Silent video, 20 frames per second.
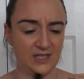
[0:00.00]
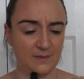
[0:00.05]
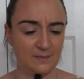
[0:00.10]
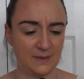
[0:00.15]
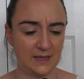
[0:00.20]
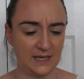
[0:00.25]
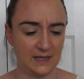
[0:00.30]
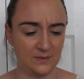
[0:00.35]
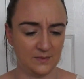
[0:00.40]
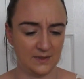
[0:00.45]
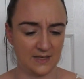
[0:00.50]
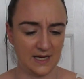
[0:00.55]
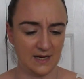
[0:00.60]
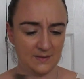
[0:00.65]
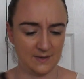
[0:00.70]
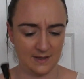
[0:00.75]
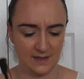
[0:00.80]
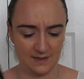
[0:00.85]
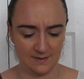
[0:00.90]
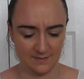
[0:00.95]
play all day
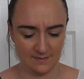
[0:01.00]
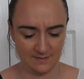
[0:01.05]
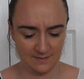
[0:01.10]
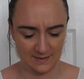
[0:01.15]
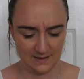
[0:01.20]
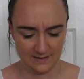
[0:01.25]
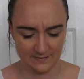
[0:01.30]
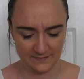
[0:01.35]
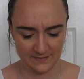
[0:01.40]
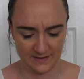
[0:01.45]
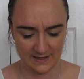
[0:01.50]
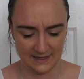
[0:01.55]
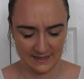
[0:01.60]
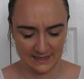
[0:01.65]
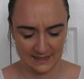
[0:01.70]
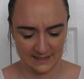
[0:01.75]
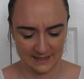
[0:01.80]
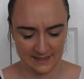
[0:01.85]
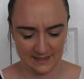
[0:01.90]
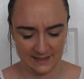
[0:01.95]
with him if I
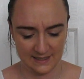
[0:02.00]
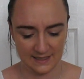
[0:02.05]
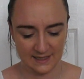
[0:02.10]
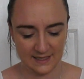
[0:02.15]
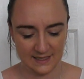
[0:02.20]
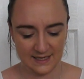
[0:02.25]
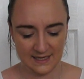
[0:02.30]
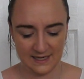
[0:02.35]
let her.